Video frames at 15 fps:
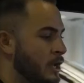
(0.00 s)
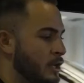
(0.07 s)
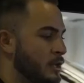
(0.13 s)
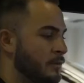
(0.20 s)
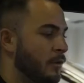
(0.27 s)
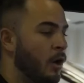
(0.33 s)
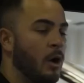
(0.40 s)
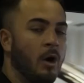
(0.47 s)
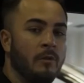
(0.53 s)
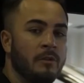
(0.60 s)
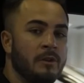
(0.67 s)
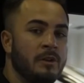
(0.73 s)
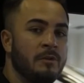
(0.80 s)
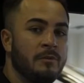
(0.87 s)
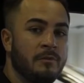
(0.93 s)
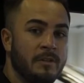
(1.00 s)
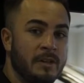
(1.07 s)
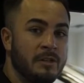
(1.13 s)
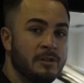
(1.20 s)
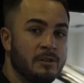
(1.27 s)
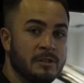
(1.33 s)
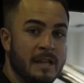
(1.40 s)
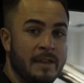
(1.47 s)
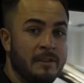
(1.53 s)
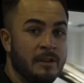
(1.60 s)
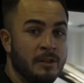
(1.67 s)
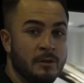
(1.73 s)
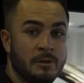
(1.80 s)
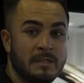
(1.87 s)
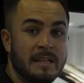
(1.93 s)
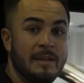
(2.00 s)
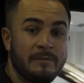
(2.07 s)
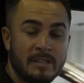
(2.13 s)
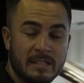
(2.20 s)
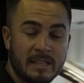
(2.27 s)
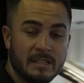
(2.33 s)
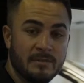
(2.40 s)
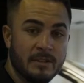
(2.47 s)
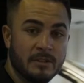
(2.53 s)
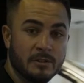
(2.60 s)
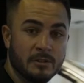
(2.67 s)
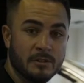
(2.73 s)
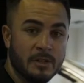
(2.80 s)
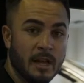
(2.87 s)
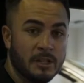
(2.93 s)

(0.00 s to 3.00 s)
You have all the new features and the new safety sense features.